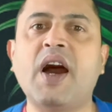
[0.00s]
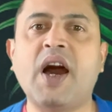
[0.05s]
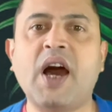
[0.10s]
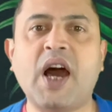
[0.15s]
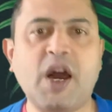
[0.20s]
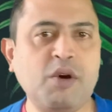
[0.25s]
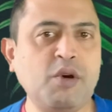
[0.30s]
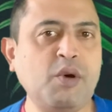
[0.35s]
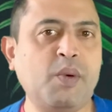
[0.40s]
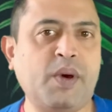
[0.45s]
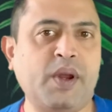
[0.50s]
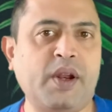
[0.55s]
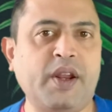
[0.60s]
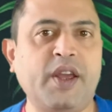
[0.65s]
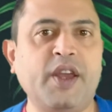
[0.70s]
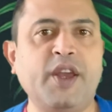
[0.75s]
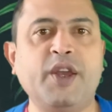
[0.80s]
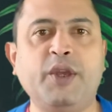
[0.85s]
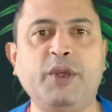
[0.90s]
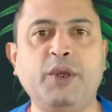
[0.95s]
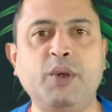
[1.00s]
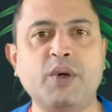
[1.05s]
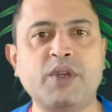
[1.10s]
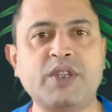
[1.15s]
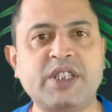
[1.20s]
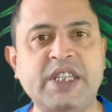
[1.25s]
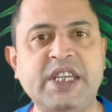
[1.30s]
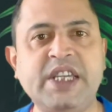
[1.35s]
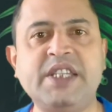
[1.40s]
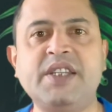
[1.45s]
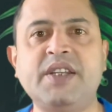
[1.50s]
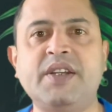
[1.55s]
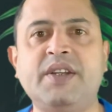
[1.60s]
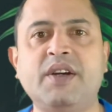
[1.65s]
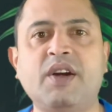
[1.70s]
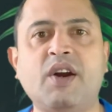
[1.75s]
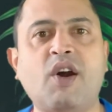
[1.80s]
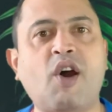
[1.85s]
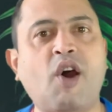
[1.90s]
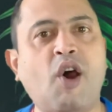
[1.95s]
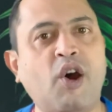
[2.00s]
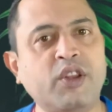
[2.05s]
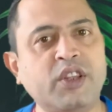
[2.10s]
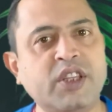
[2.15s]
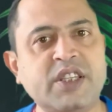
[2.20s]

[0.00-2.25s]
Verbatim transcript: However, you are seated on